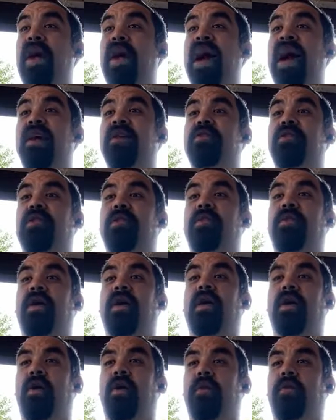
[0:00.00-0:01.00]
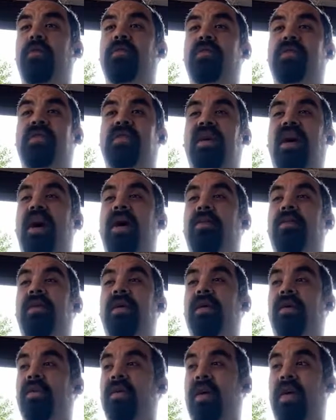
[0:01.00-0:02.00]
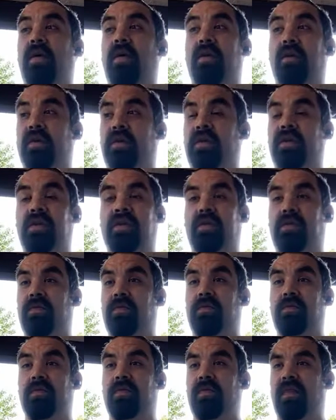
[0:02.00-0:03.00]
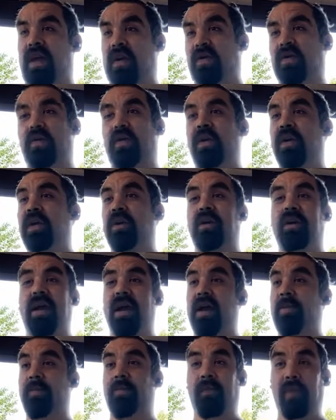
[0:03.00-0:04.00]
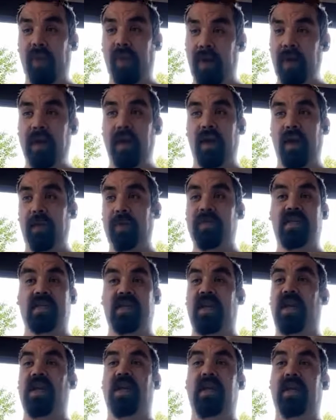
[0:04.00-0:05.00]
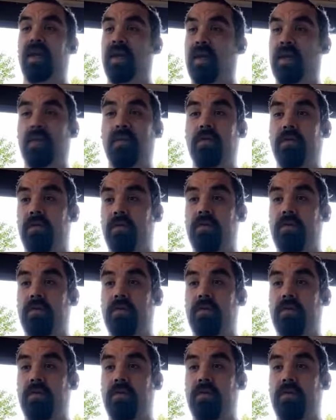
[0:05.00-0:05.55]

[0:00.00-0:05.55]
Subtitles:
Patrick Mahomes topic that Twitter had put up saying